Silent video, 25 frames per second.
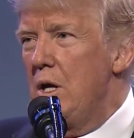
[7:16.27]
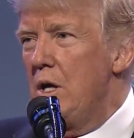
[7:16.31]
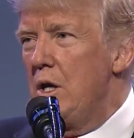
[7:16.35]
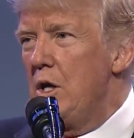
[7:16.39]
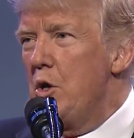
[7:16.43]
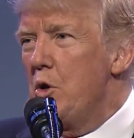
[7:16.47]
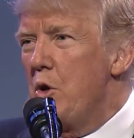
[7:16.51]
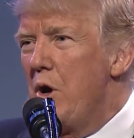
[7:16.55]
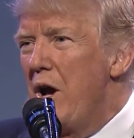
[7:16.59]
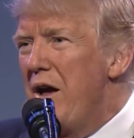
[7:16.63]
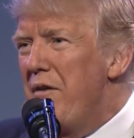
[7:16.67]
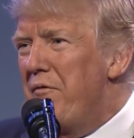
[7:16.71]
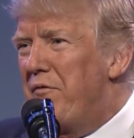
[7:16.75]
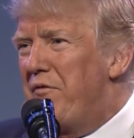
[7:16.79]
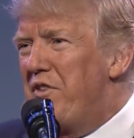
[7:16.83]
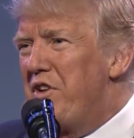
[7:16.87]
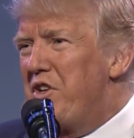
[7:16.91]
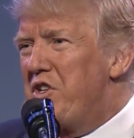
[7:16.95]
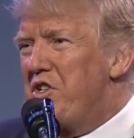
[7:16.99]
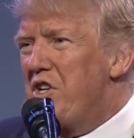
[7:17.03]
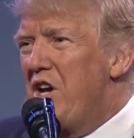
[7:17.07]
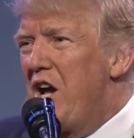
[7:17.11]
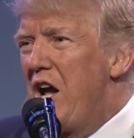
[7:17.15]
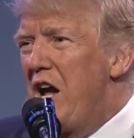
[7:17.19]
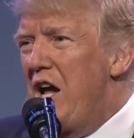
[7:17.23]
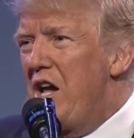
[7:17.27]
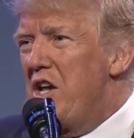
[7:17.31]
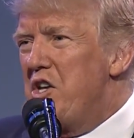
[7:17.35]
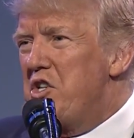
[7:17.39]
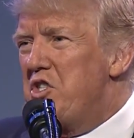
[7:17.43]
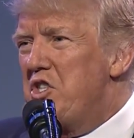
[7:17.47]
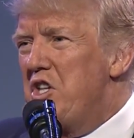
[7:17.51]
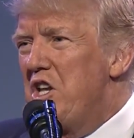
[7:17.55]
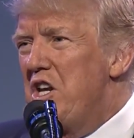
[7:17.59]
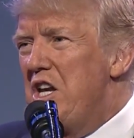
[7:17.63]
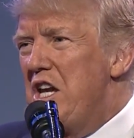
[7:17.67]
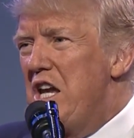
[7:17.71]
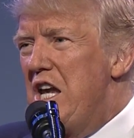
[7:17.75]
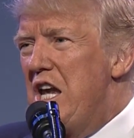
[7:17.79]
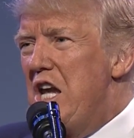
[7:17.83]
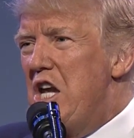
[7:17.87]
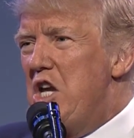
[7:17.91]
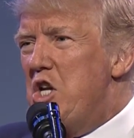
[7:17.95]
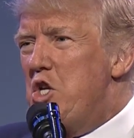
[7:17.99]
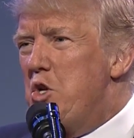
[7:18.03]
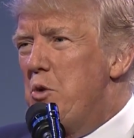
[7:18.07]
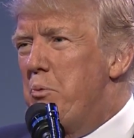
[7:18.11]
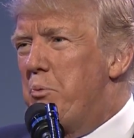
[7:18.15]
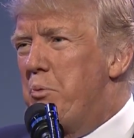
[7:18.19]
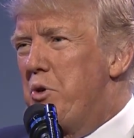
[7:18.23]
You emphasize the
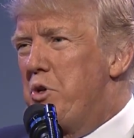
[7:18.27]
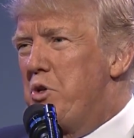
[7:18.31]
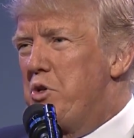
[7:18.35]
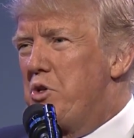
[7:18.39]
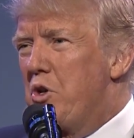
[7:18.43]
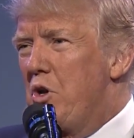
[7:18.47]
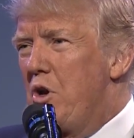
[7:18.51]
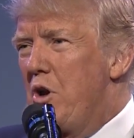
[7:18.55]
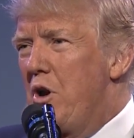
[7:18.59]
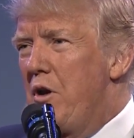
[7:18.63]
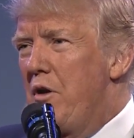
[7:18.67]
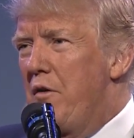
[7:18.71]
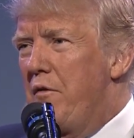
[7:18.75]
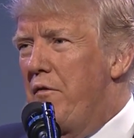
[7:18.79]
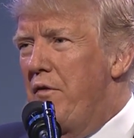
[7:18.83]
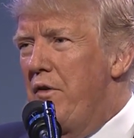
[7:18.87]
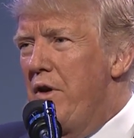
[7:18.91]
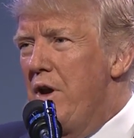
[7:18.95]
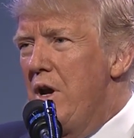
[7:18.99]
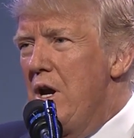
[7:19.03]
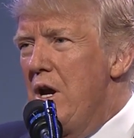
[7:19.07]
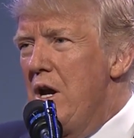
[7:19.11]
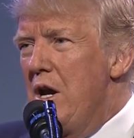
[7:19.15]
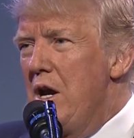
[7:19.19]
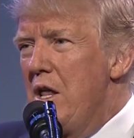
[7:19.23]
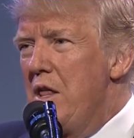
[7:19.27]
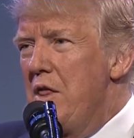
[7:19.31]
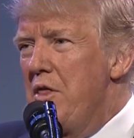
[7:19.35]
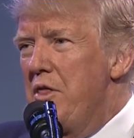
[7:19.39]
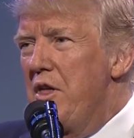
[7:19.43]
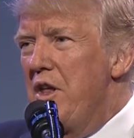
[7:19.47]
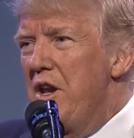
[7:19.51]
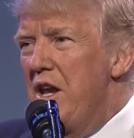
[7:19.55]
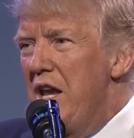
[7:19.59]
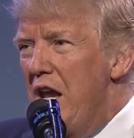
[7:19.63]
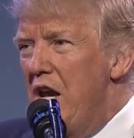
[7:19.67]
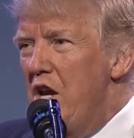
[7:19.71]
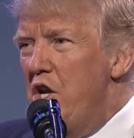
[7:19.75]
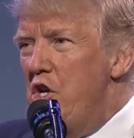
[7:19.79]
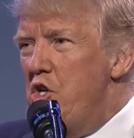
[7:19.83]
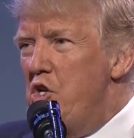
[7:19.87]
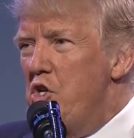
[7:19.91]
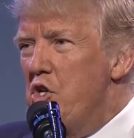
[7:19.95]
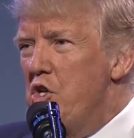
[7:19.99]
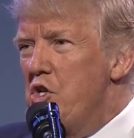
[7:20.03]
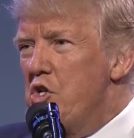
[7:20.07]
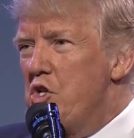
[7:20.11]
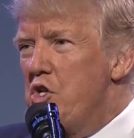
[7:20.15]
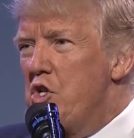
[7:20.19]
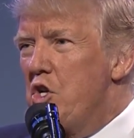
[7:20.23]
need to preserve the
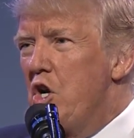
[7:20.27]
nation's